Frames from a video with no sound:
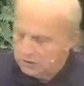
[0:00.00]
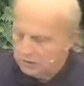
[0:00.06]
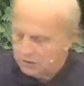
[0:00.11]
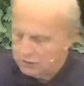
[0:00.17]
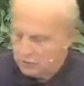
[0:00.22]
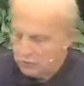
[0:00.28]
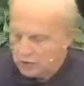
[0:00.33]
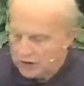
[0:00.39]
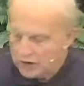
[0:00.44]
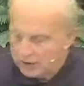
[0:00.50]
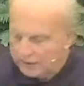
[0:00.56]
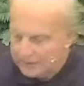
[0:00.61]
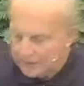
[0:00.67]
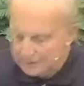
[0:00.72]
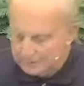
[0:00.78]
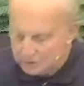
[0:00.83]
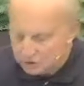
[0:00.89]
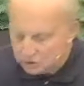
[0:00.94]
the right of
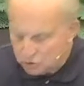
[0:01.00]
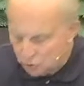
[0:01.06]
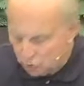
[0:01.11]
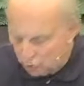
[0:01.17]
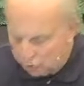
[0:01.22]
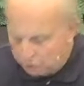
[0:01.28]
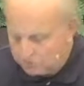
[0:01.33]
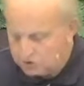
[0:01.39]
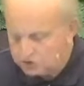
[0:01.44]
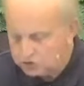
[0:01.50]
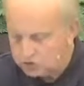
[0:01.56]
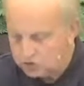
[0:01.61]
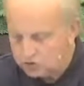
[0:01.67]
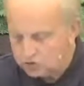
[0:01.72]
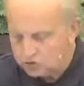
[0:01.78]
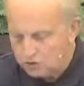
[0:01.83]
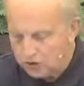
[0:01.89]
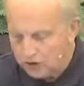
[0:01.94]
habeas corpus,
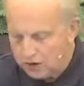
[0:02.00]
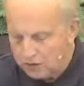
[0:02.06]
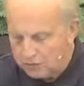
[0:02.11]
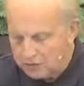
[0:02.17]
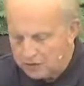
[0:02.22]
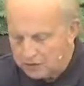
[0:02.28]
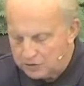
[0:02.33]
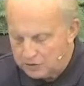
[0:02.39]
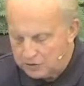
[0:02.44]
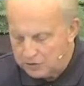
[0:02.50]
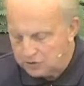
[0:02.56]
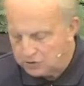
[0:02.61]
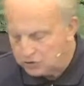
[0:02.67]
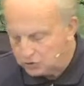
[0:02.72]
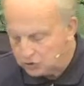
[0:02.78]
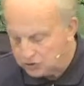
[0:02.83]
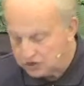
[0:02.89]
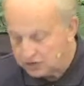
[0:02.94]
trial by
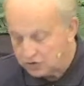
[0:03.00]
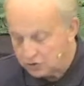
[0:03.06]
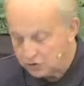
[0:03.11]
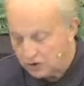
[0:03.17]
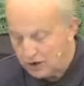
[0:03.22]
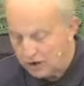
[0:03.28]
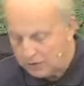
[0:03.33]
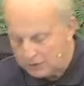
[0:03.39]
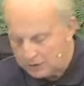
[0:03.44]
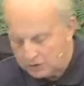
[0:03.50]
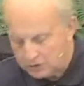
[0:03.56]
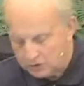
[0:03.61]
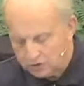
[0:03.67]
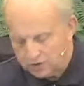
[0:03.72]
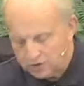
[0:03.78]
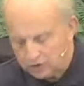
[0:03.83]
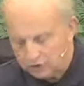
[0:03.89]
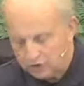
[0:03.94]

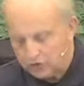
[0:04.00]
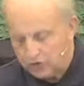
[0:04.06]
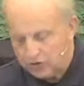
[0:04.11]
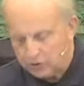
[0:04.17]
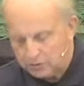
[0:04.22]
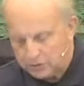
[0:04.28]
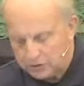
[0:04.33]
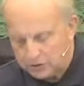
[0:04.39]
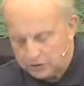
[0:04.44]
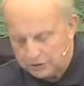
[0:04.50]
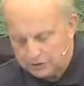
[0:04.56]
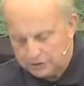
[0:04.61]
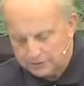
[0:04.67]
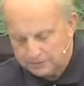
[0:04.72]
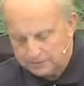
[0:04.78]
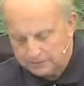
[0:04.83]
jury, not trial by jury,